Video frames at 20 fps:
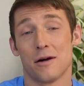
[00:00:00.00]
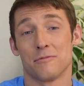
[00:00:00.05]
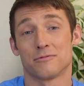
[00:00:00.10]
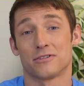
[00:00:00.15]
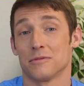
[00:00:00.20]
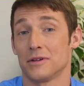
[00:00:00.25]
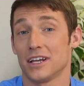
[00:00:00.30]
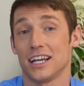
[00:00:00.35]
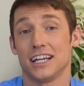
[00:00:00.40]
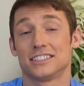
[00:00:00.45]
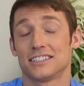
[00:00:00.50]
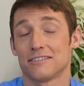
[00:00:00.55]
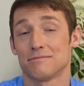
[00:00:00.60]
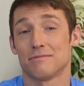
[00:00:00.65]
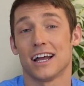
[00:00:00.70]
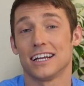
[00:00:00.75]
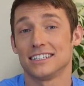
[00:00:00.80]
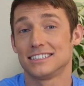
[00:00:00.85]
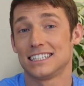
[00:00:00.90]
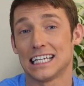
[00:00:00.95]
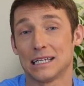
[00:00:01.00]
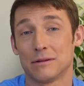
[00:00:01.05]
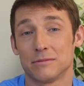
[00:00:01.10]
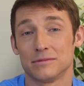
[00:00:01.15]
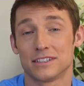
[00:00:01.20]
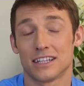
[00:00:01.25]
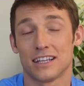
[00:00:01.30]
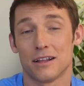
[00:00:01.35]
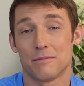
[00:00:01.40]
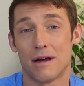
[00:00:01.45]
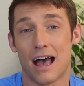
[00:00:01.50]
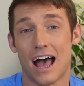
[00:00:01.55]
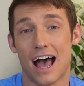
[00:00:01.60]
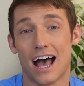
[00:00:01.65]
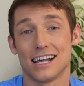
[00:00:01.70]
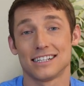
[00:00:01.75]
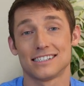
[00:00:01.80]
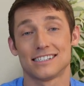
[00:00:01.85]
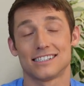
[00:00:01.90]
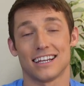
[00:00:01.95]
from each of my teams in the
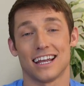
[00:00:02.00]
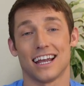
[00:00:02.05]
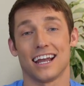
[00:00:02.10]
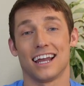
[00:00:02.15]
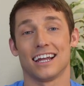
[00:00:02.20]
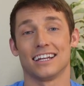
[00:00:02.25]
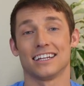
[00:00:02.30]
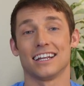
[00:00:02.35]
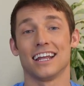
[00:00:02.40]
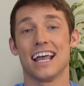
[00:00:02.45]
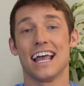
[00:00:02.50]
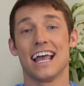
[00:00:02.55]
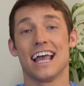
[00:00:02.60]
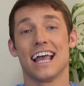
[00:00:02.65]
past and